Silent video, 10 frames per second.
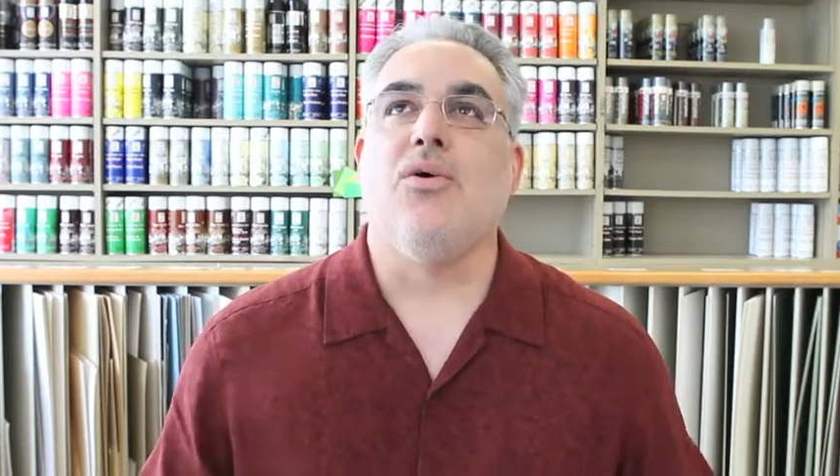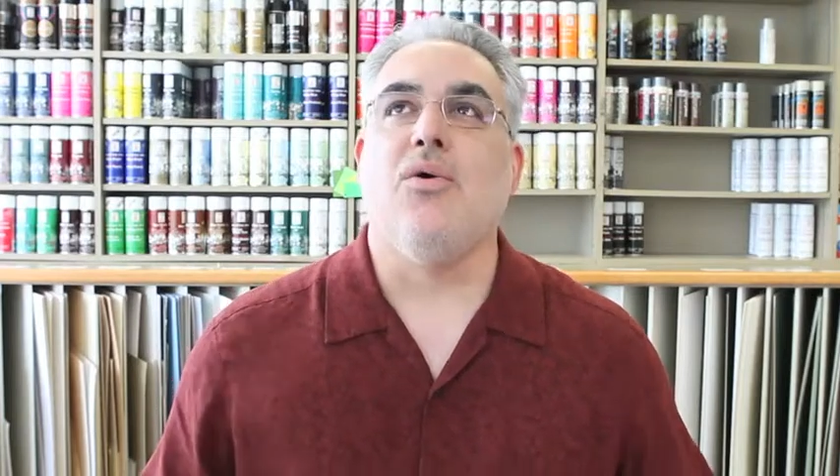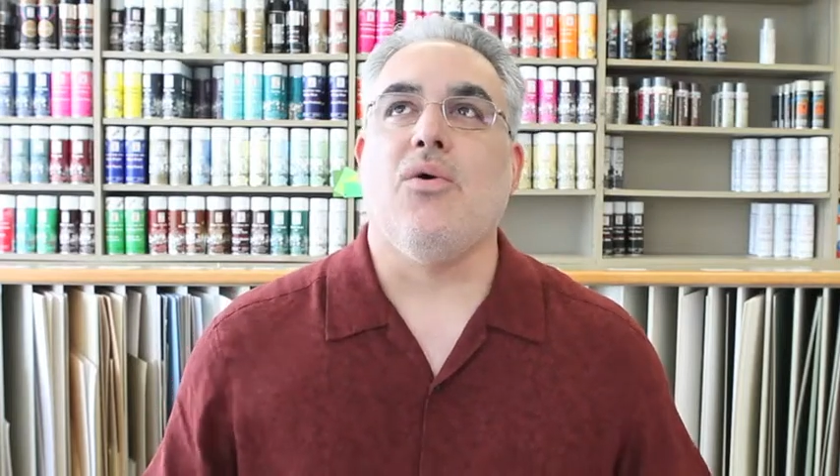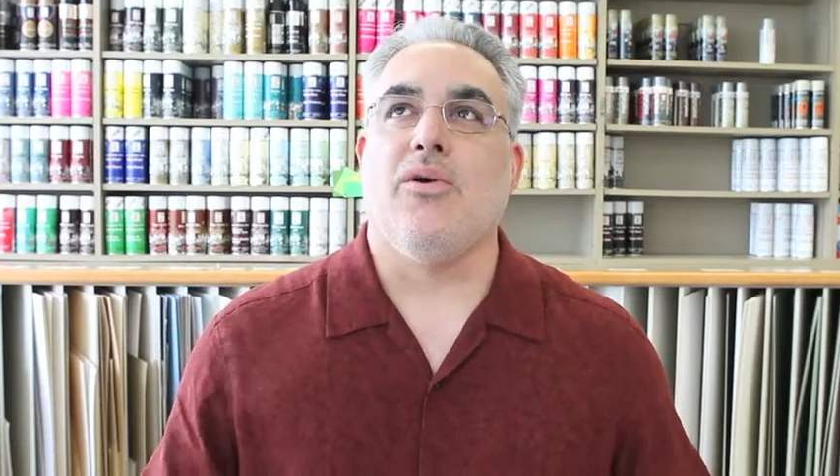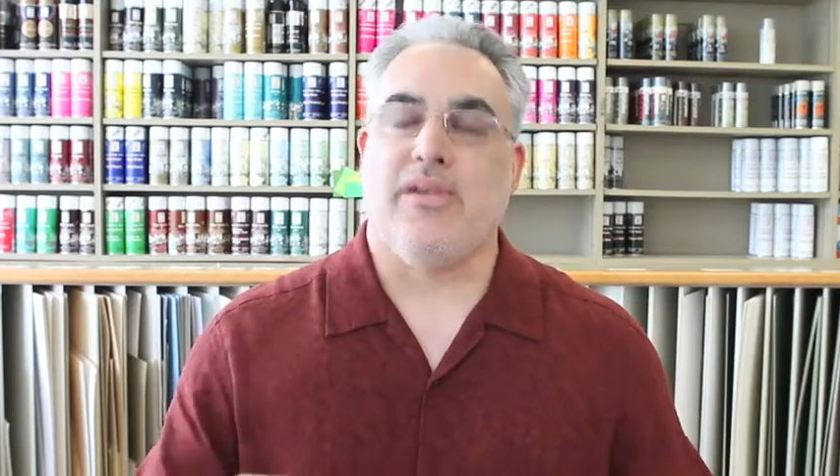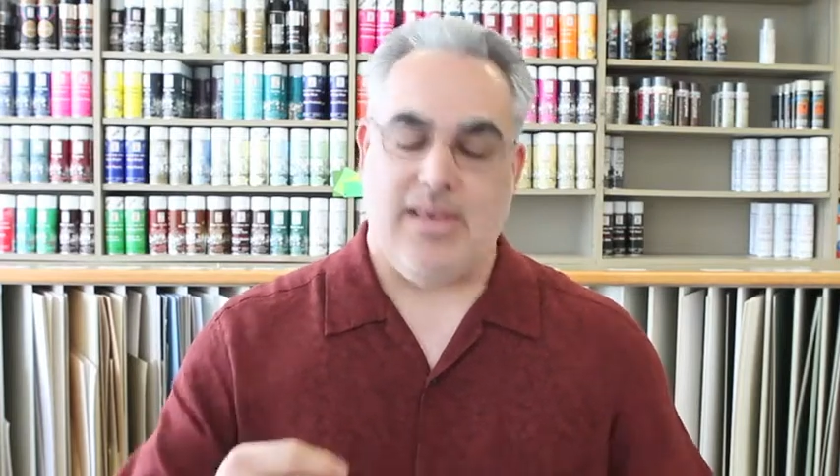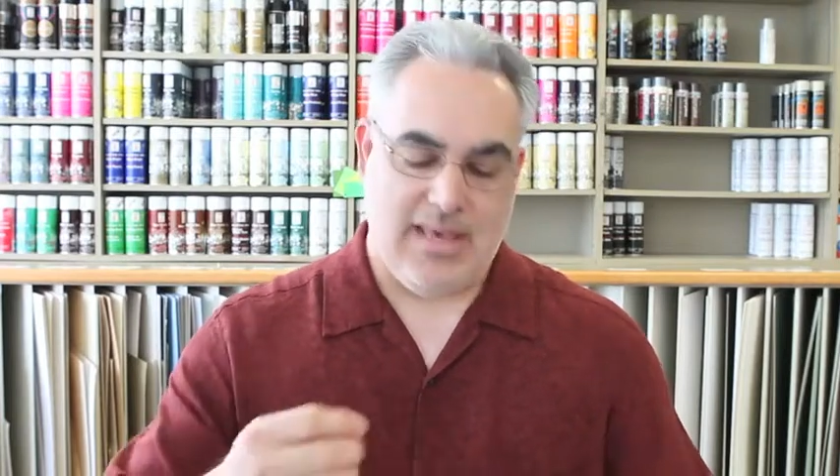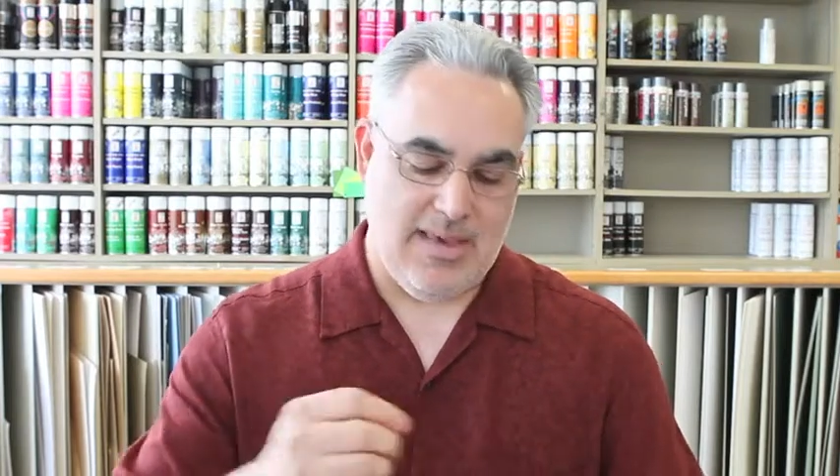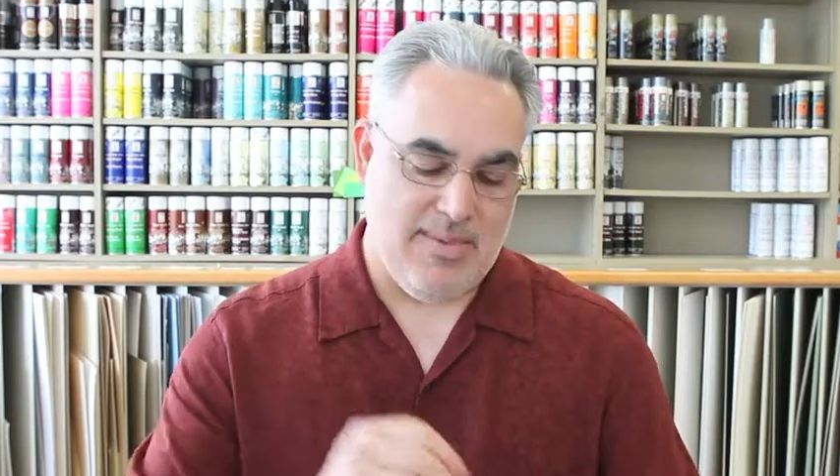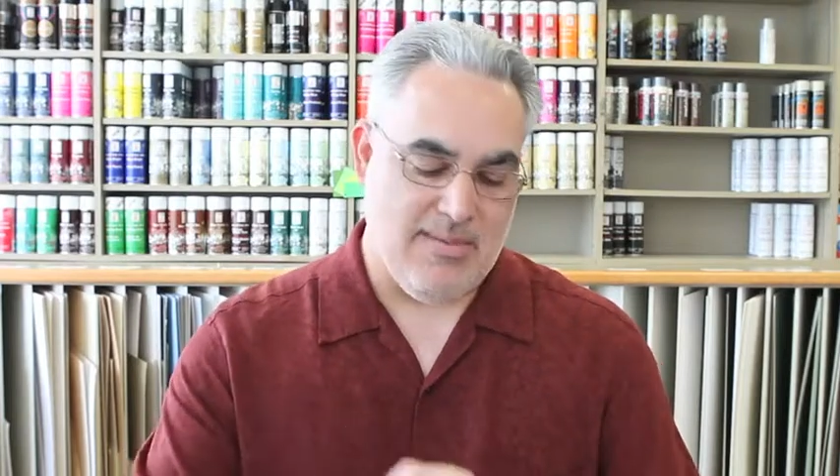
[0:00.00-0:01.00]
or
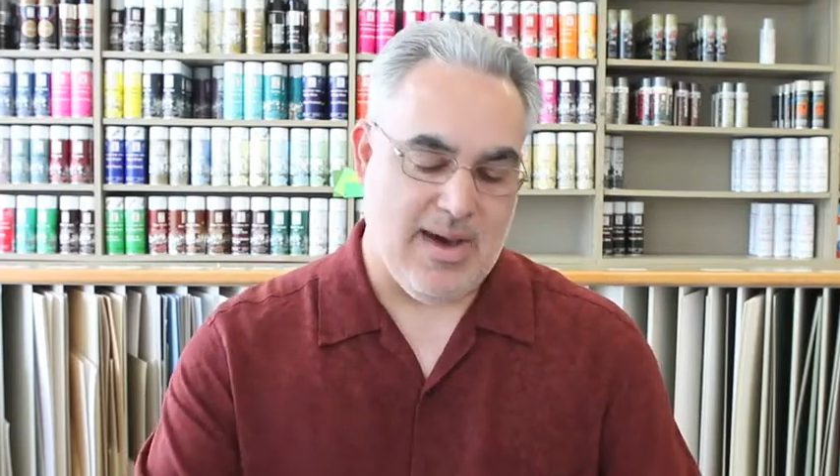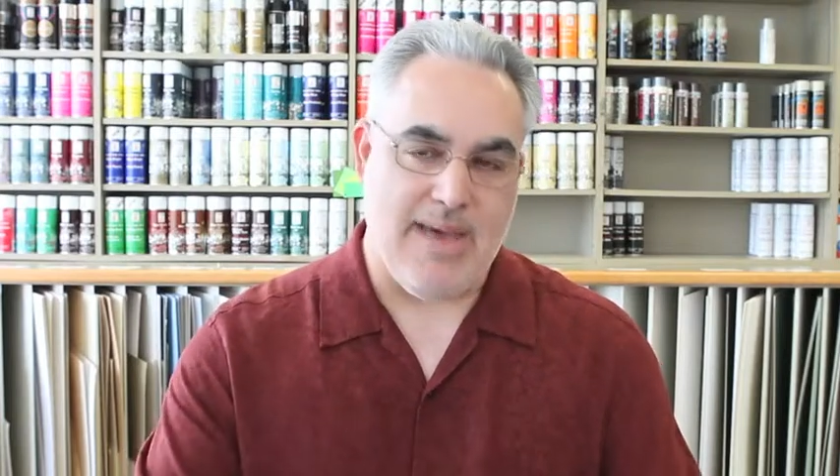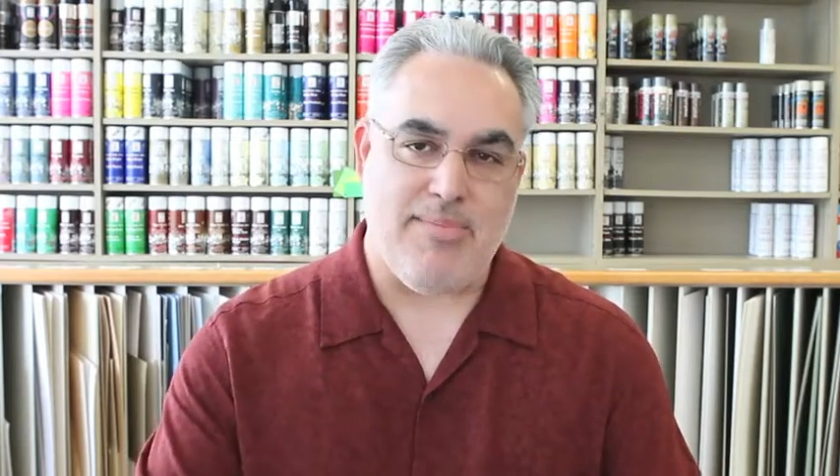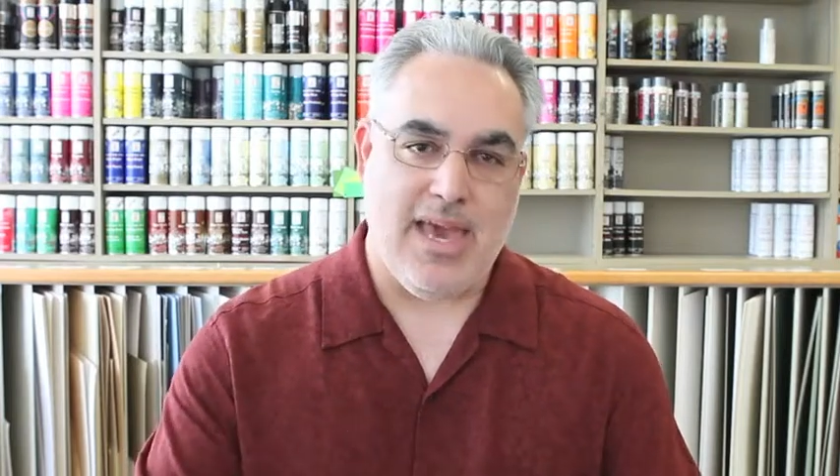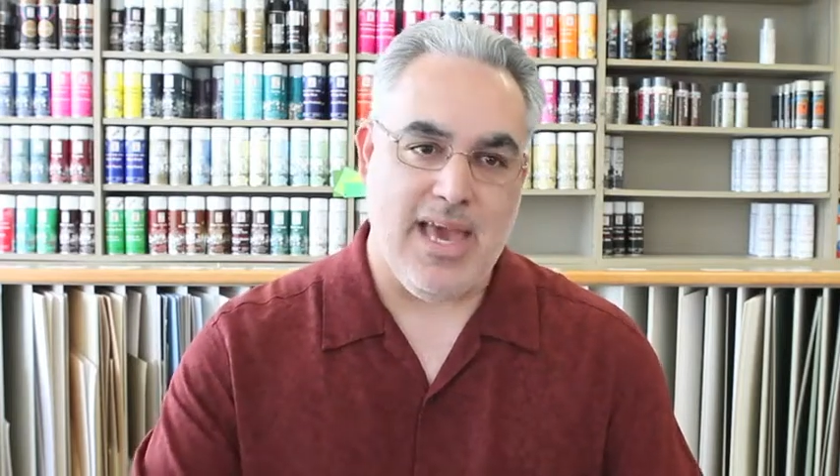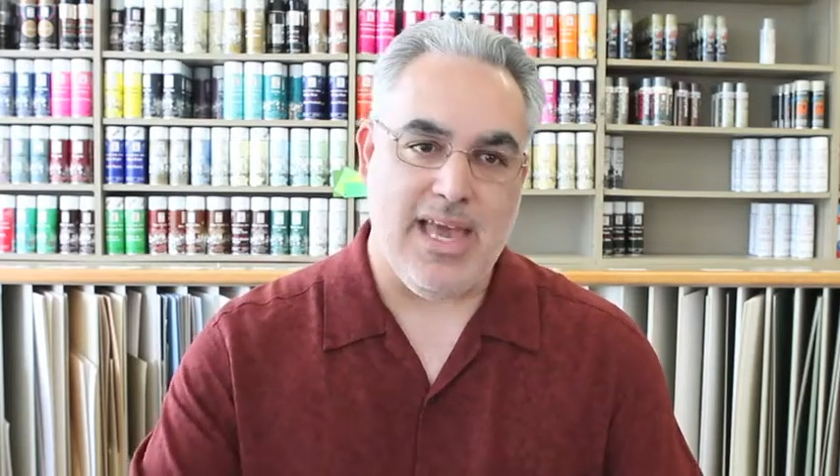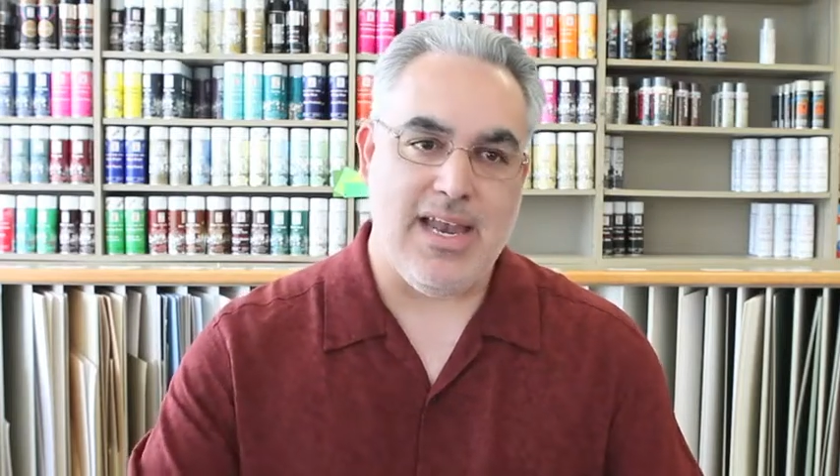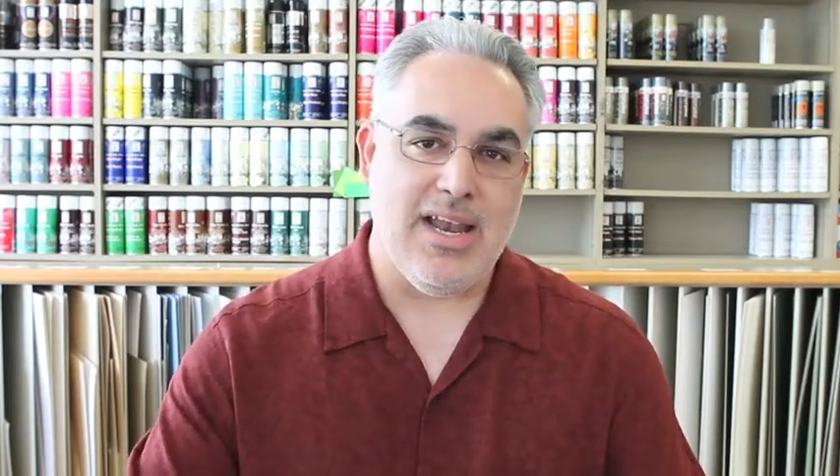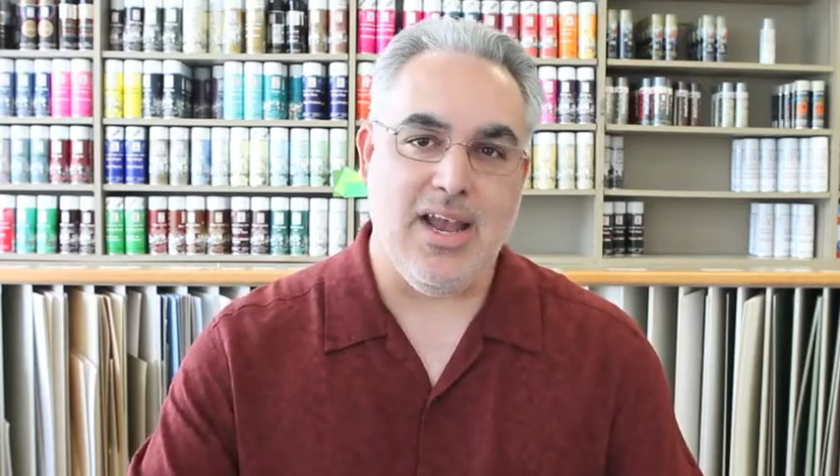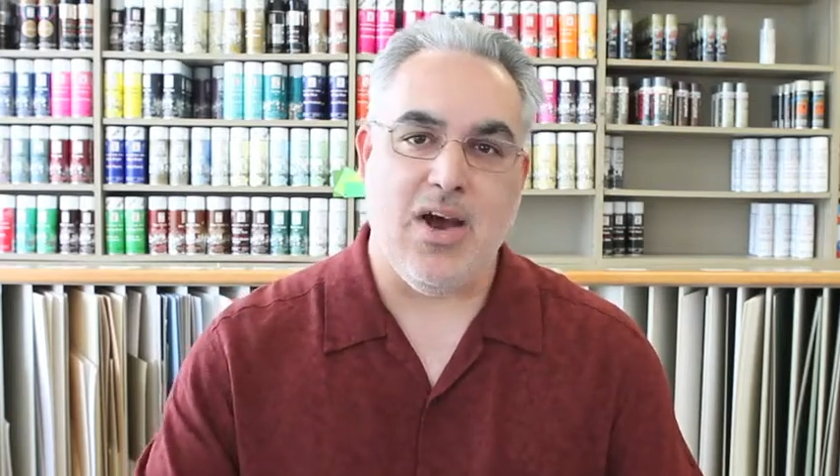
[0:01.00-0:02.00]
keeping my pen